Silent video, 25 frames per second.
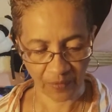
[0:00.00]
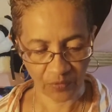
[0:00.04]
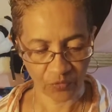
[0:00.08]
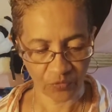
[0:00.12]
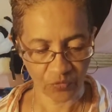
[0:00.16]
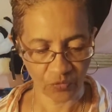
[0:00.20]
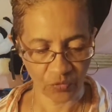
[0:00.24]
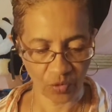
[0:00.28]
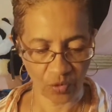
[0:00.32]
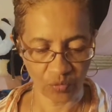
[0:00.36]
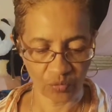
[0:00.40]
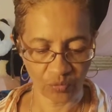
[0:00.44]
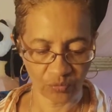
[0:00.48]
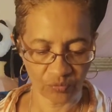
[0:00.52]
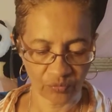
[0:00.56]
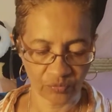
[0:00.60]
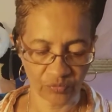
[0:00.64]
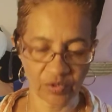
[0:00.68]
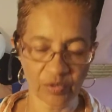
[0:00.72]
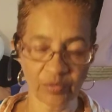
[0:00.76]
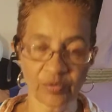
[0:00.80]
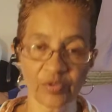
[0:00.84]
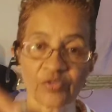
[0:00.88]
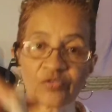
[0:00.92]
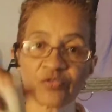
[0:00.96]
So
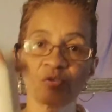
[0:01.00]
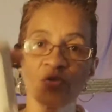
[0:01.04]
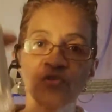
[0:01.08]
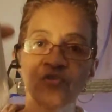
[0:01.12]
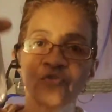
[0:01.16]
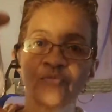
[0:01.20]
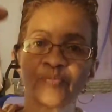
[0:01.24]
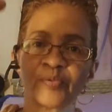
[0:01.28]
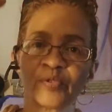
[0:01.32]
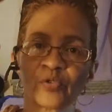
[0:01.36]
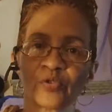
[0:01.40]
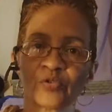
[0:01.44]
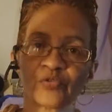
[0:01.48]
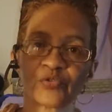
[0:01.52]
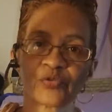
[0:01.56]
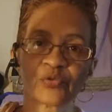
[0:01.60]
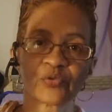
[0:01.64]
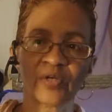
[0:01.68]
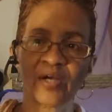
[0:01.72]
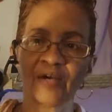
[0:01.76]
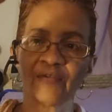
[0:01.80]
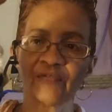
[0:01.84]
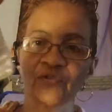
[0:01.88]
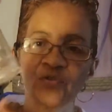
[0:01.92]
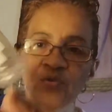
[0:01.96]
there is no spills. You
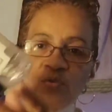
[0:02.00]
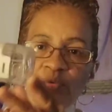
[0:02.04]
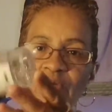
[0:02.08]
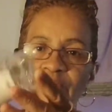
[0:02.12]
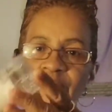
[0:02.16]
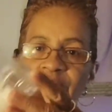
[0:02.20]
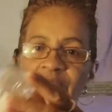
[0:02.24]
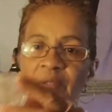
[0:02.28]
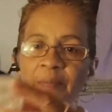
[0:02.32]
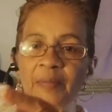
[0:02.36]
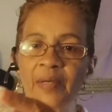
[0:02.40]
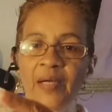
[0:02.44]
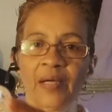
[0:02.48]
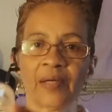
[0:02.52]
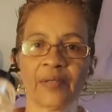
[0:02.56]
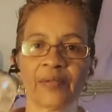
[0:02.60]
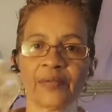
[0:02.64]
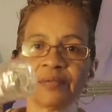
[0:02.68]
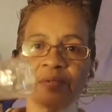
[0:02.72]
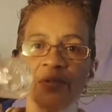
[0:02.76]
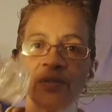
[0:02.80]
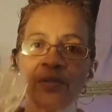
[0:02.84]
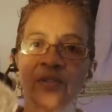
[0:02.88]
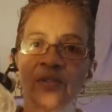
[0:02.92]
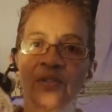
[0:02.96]
don't have to worry
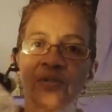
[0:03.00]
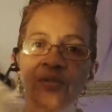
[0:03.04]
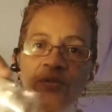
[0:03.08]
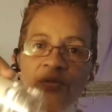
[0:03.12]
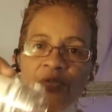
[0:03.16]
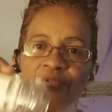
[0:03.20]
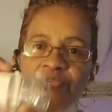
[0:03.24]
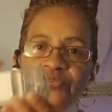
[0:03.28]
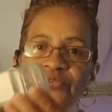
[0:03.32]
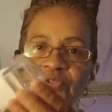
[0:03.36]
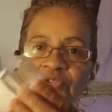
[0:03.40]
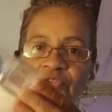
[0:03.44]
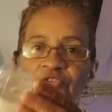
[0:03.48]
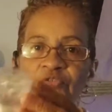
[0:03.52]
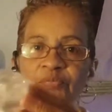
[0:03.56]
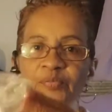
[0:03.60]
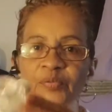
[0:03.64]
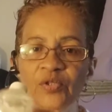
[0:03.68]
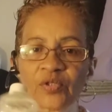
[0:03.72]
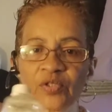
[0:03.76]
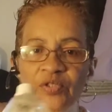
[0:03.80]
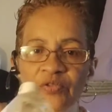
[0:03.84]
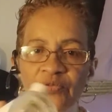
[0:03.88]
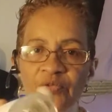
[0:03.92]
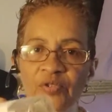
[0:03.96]
about, oh, it's going to
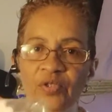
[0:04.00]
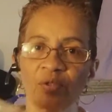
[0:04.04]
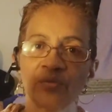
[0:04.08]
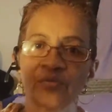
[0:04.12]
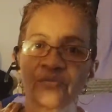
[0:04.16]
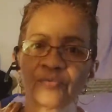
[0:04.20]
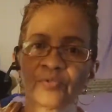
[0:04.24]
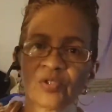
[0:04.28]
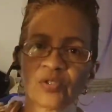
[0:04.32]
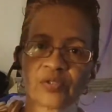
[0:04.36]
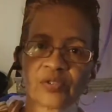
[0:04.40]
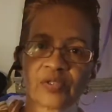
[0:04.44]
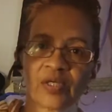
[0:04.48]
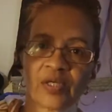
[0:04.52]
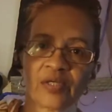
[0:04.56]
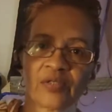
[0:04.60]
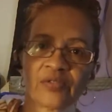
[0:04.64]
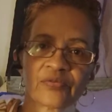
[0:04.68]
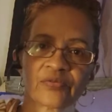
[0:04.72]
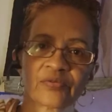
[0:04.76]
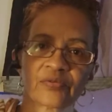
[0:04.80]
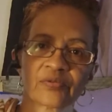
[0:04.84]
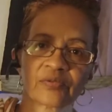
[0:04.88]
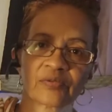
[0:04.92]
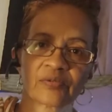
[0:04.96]
spill it. No, look
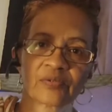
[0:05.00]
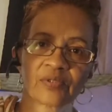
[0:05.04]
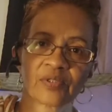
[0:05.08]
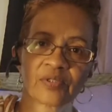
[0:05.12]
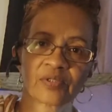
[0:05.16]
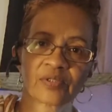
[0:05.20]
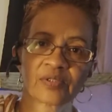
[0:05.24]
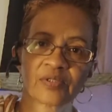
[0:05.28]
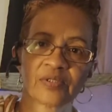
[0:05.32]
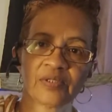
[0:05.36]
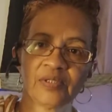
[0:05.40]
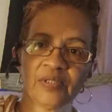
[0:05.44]
guys, look.